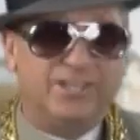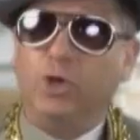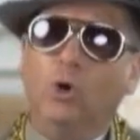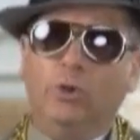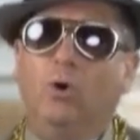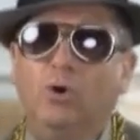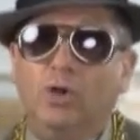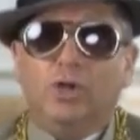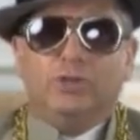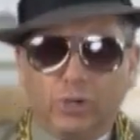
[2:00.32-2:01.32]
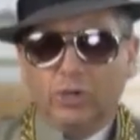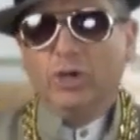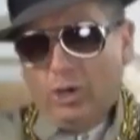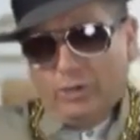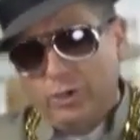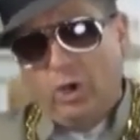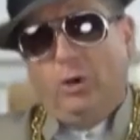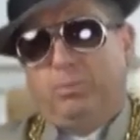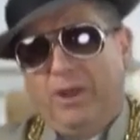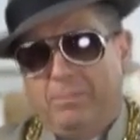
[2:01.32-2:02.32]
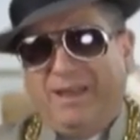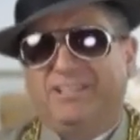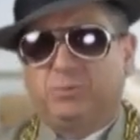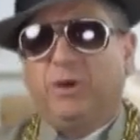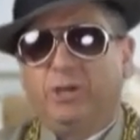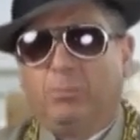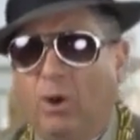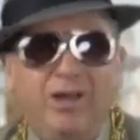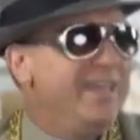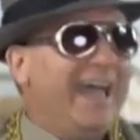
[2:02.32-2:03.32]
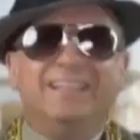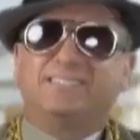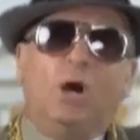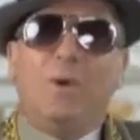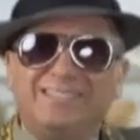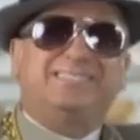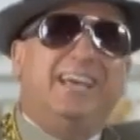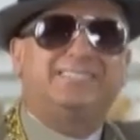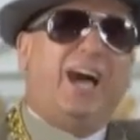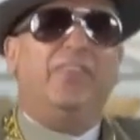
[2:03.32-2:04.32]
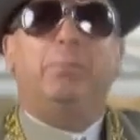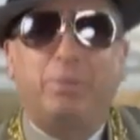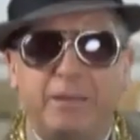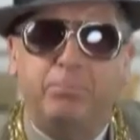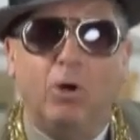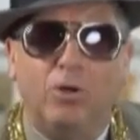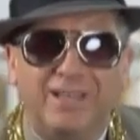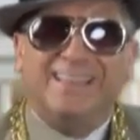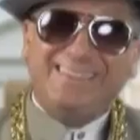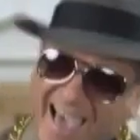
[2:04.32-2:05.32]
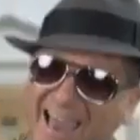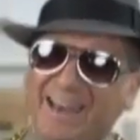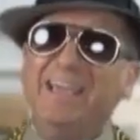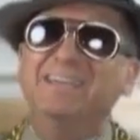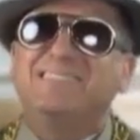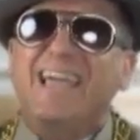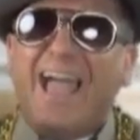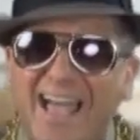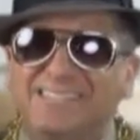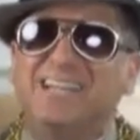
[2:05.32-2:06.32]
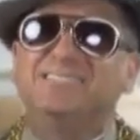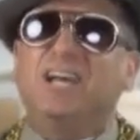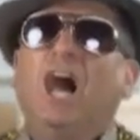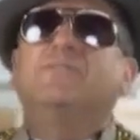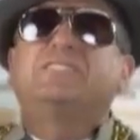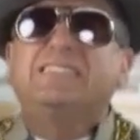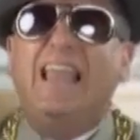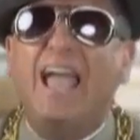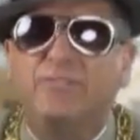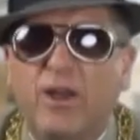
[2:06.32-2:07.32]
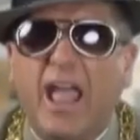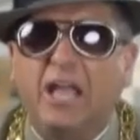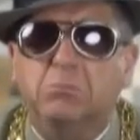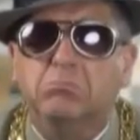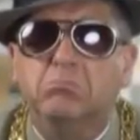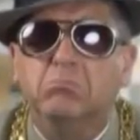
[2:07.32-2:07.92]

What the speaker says: says, oh no, you're gonna earn your bread by the sweat of your brow. And so are six other people. That is the essence of slavery.